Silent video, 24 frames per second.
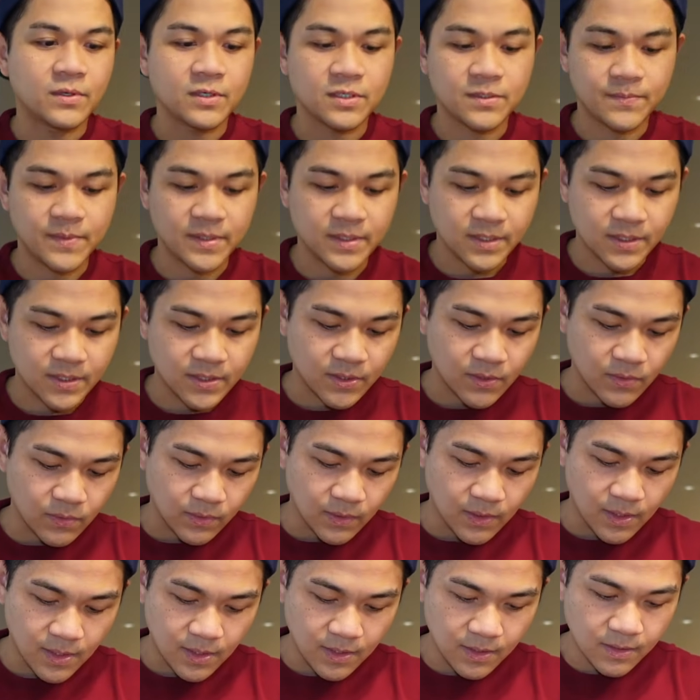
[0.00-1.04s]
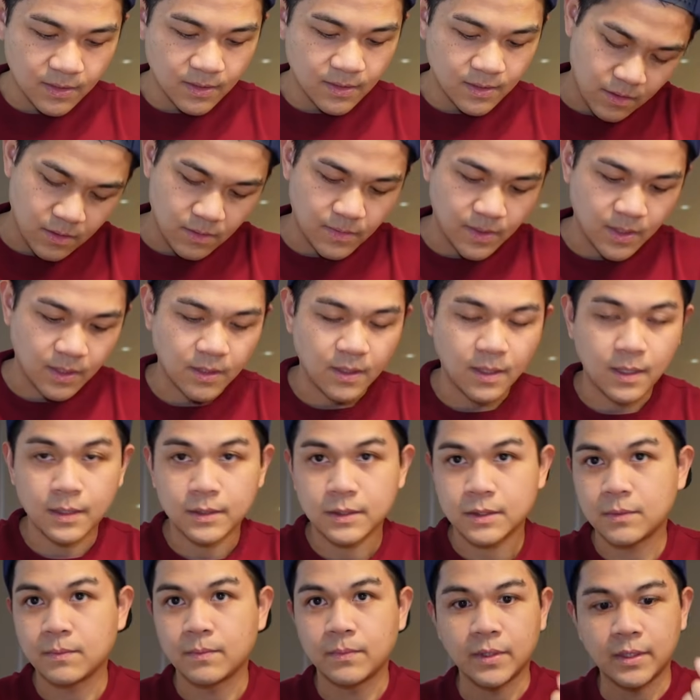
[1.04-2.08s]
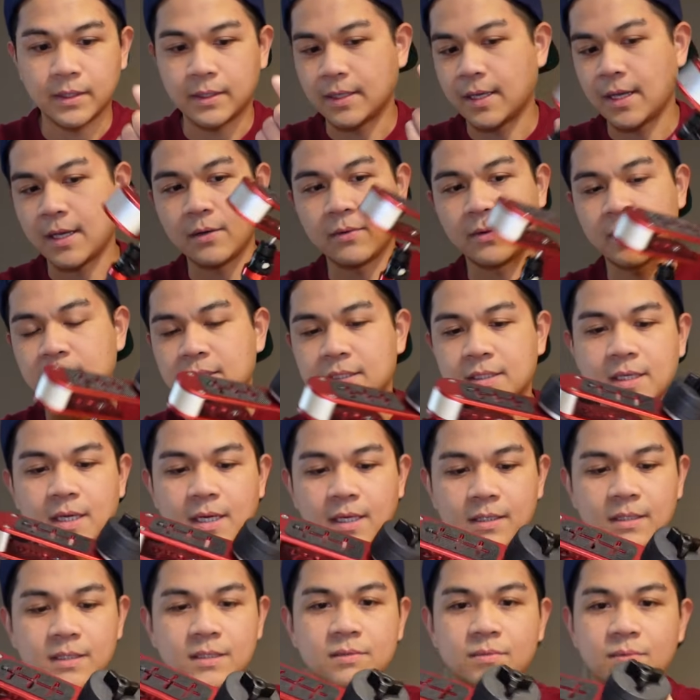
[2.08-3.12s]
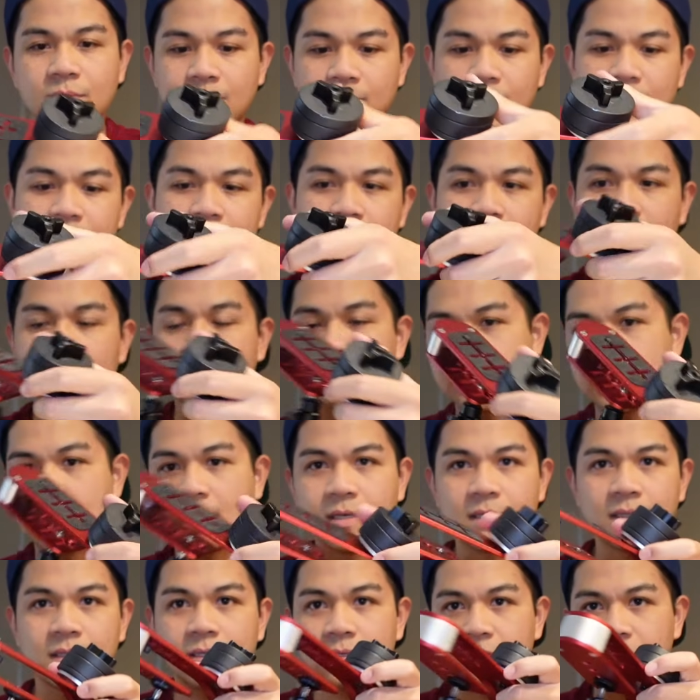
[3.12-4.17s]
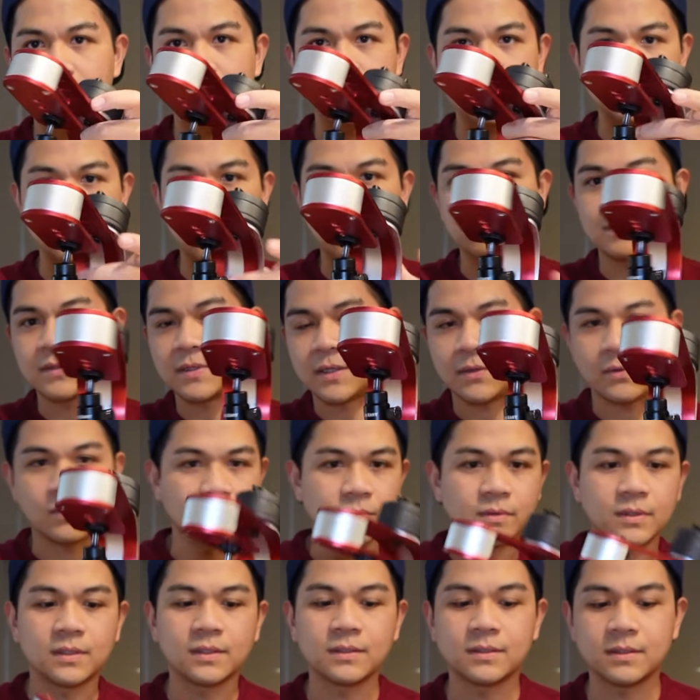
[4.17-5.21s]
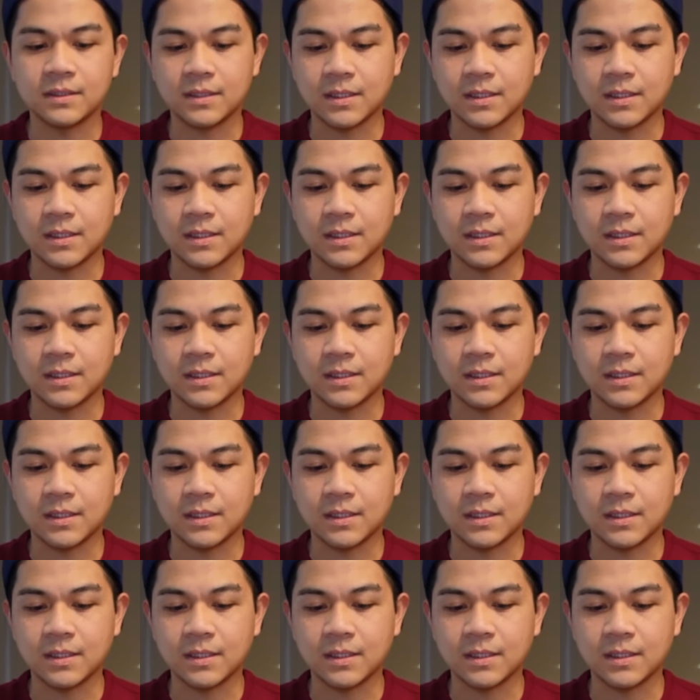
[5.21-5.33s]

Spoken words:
It's been so long. Oh my gosh. But anyways, yeah, this thing basically goes down and then you just have to like hold it.